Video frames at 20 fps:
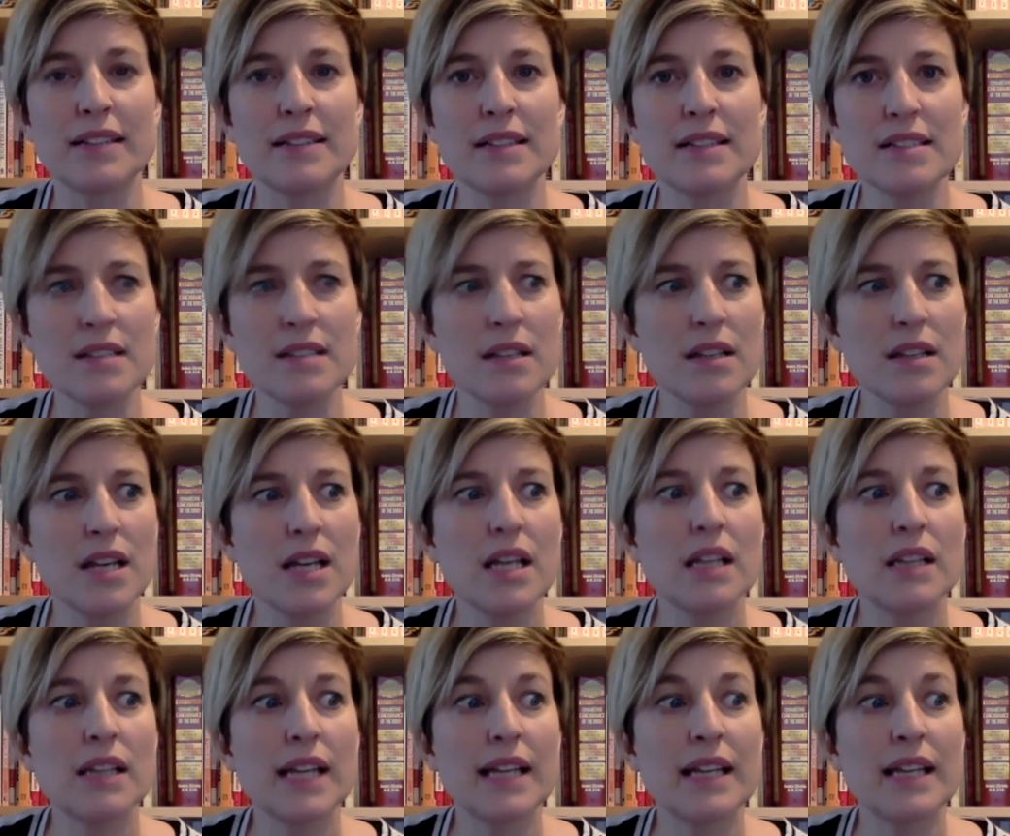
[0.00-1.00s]
Like this,
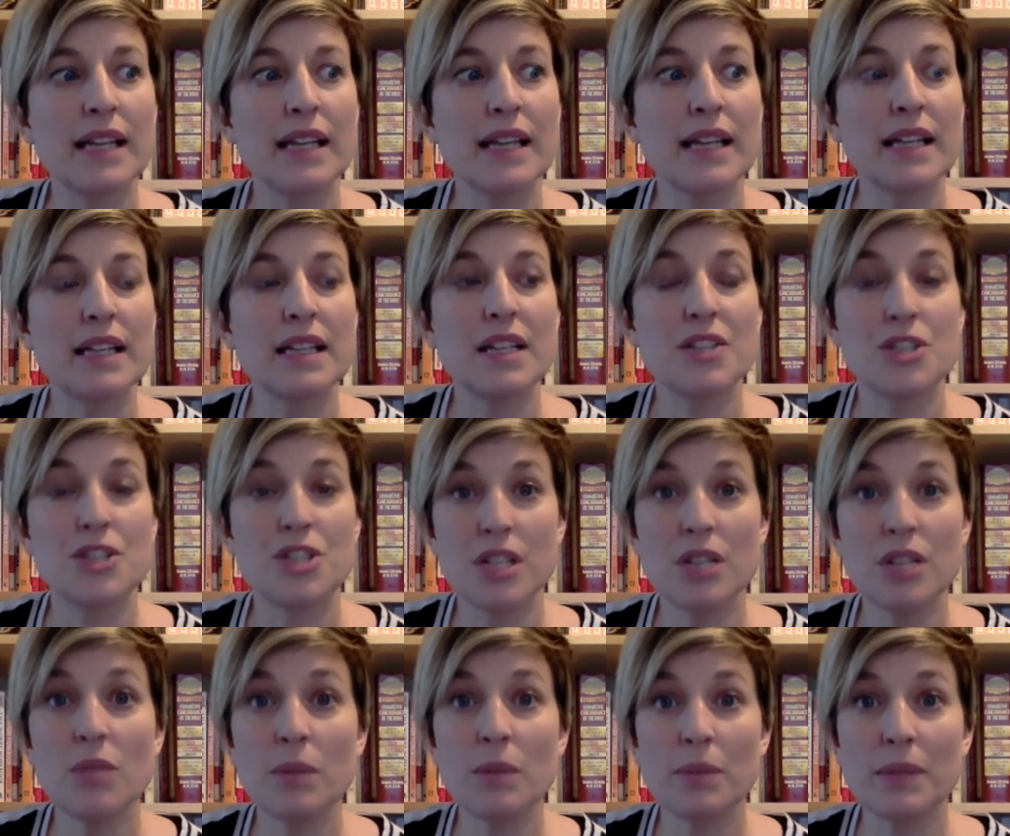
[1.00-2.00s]
like a
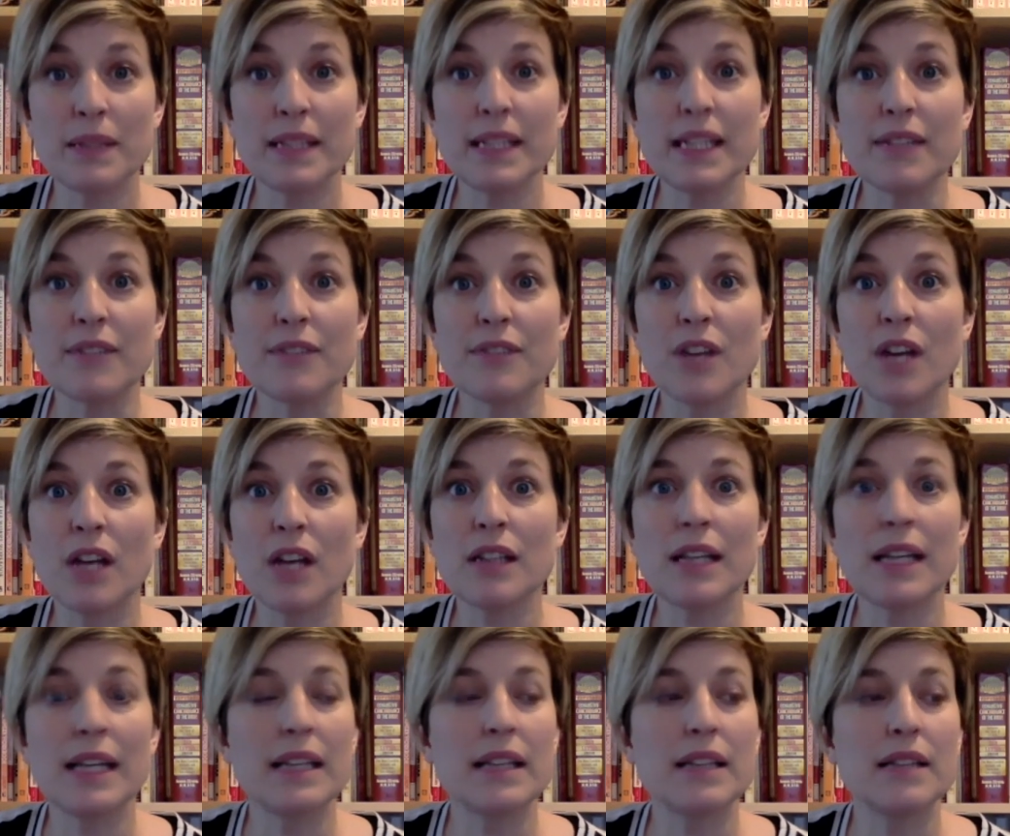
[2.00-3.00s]
genuine belief, not
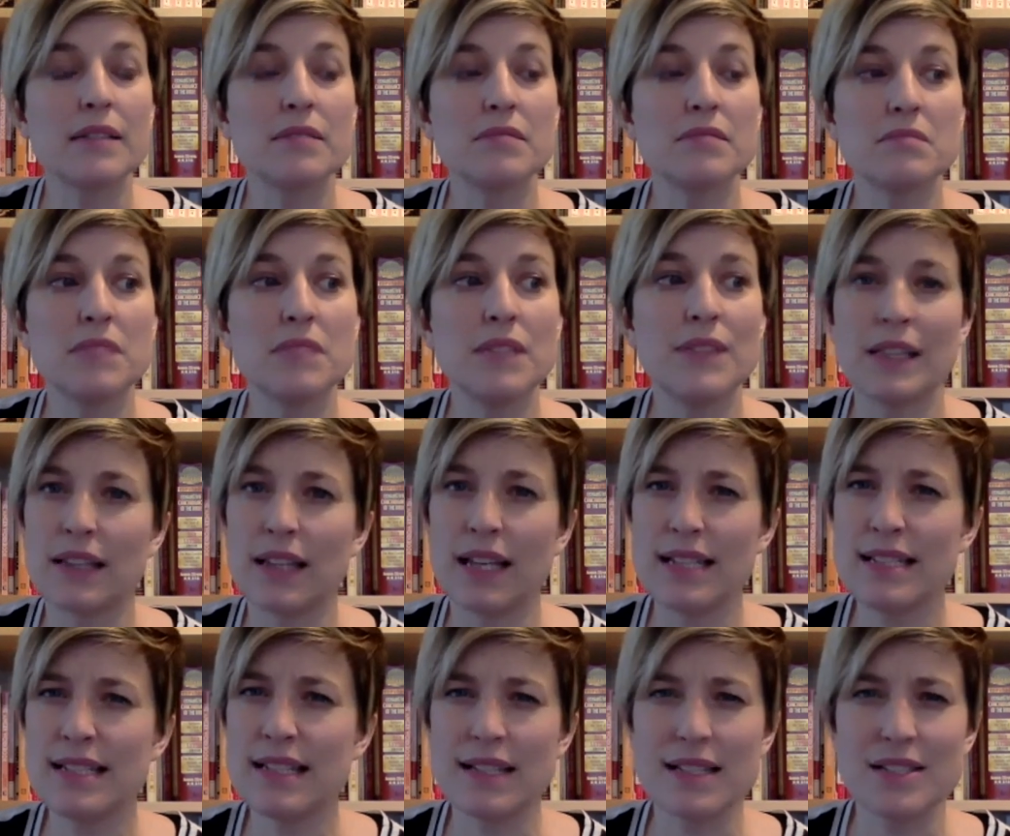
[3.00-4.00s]
like even
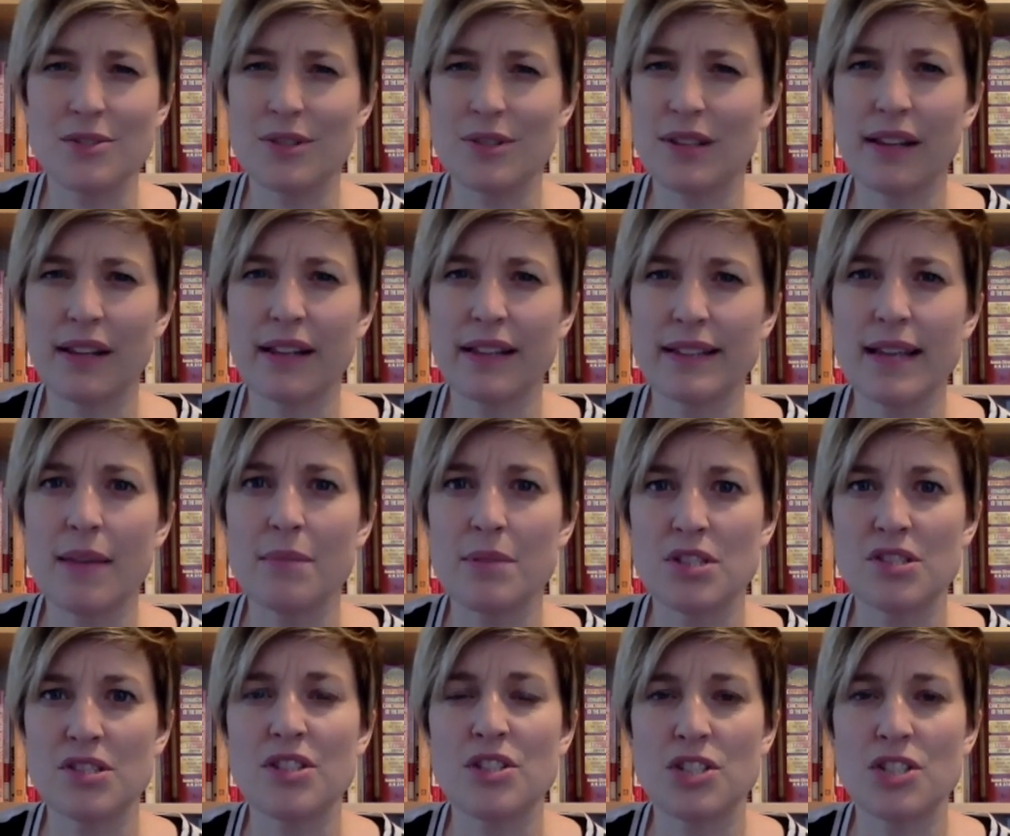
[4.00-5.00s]
laziness or anything like that, but
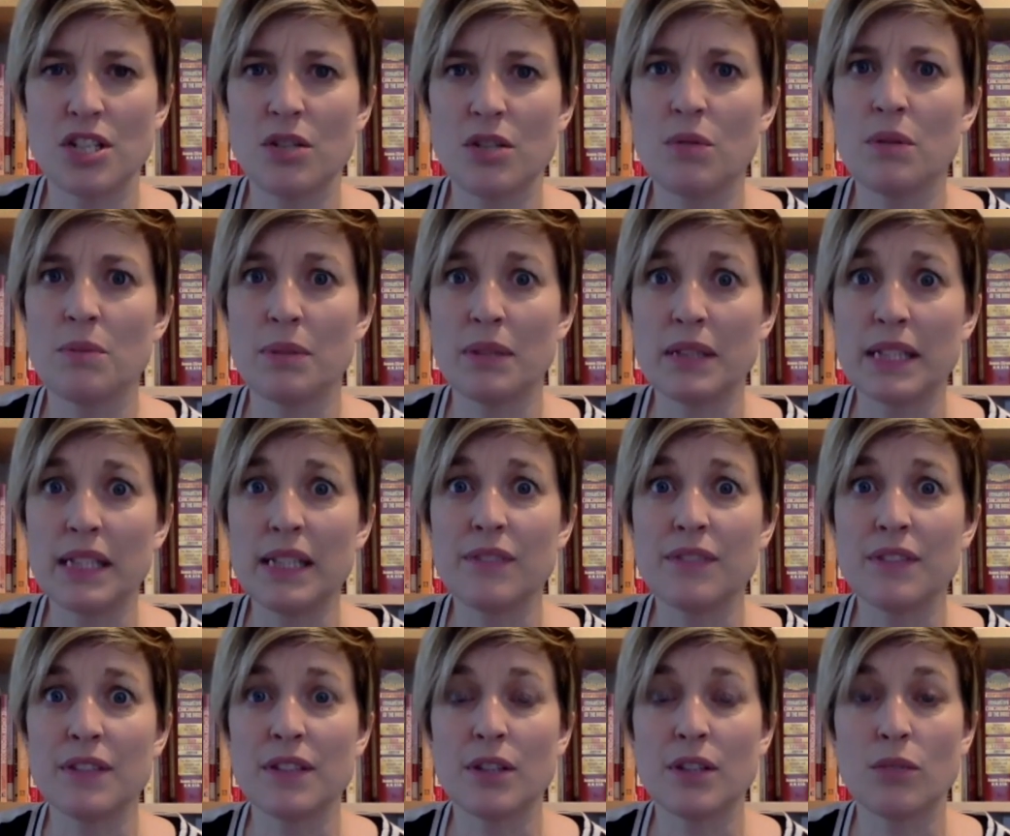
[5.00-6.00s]
just a genuine belief
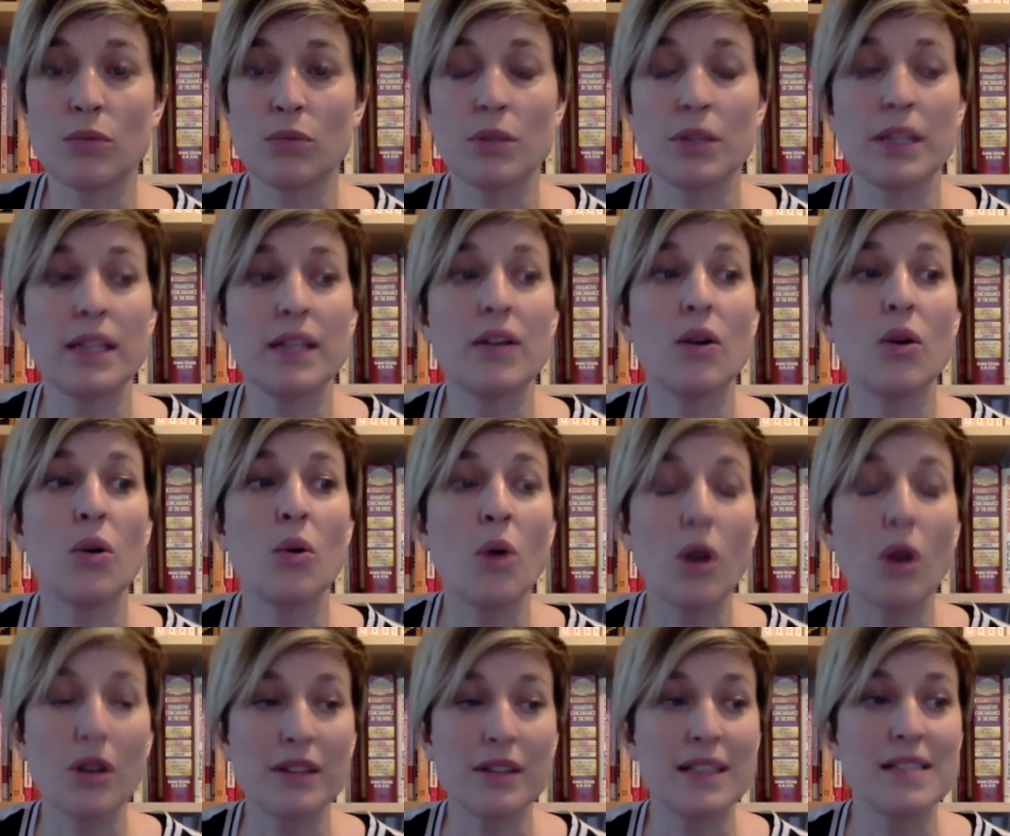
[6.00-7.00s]
that they're really
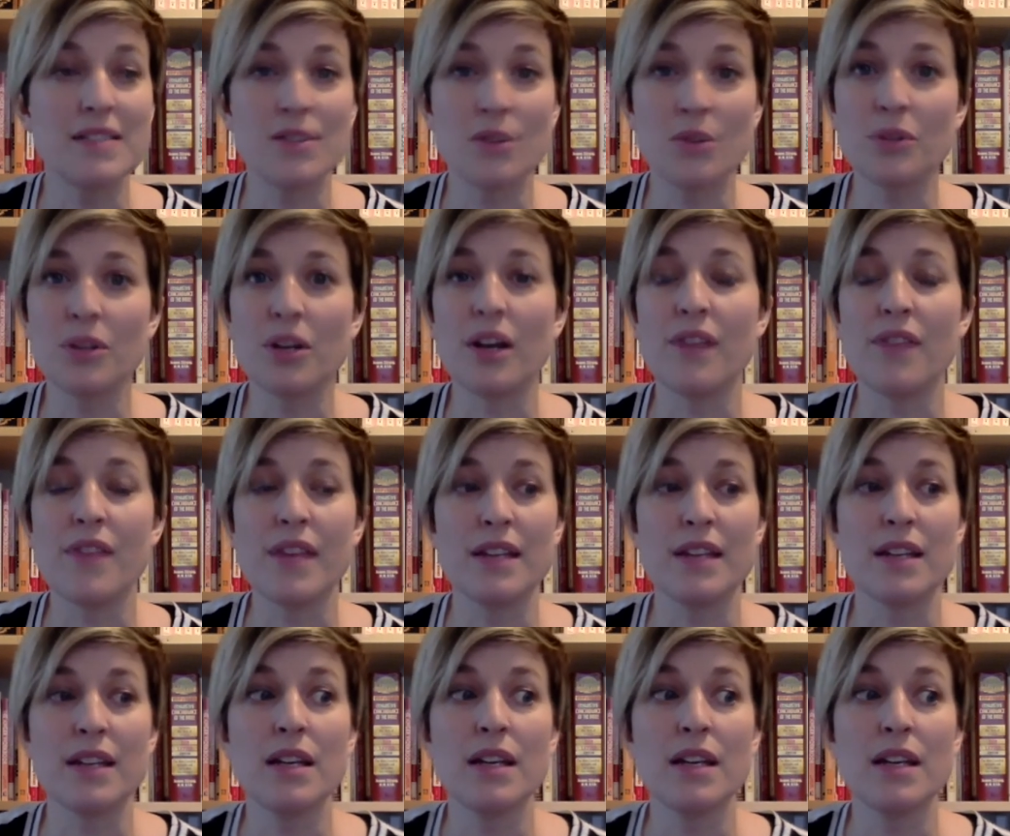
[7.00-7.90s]
wholeheartedly sold on that